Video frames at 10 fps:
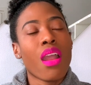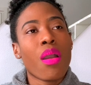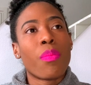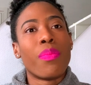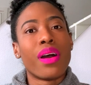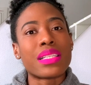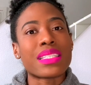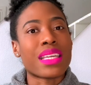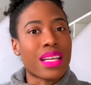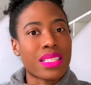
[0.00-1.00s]
But
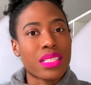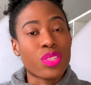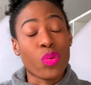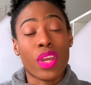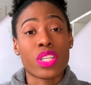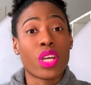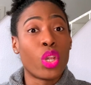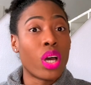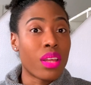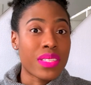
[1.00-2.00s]
yes, so there's a
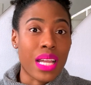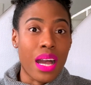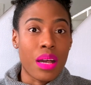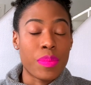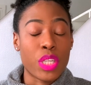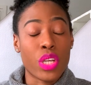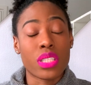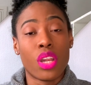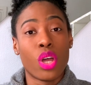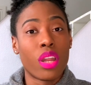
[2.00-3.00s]
lot of scams. There's a
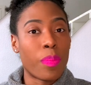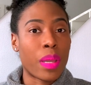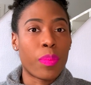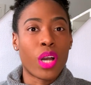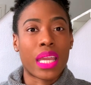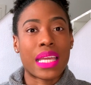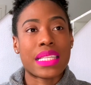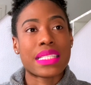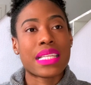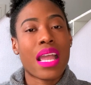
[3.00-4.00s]
lot of
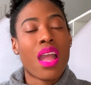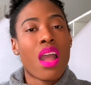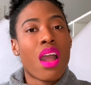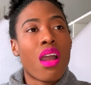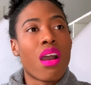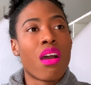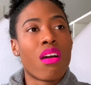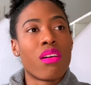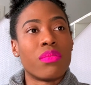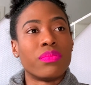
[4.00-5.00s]
pickpockets.
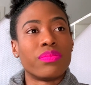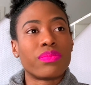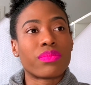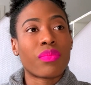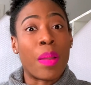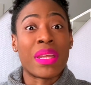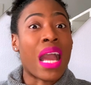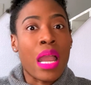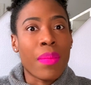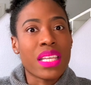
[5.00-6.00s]
I mean,
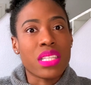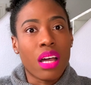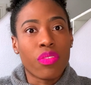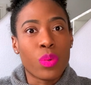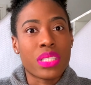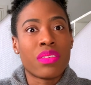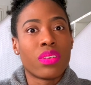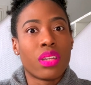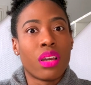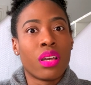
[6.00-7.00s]
I myself was
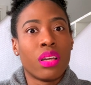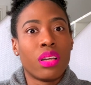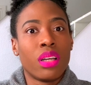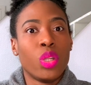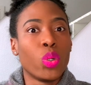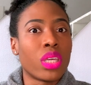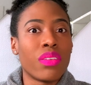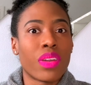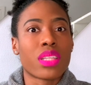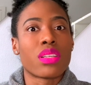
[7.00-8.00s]
even a low-key
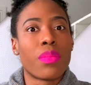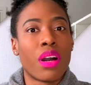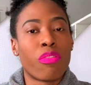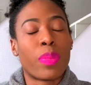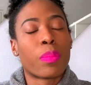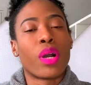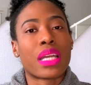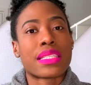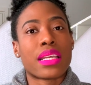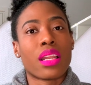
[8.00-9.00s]
victim of
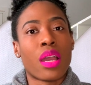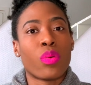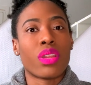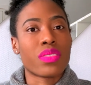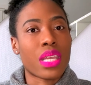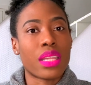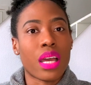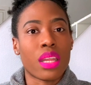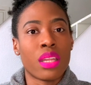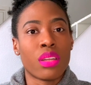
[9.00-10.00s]
pickpocketing. I would have said
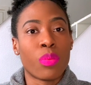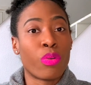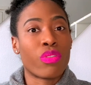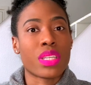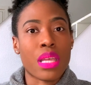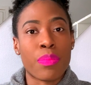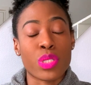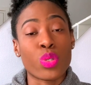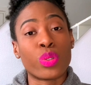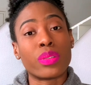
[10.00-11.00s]
that in a previous
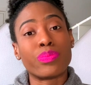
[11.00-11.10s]
episode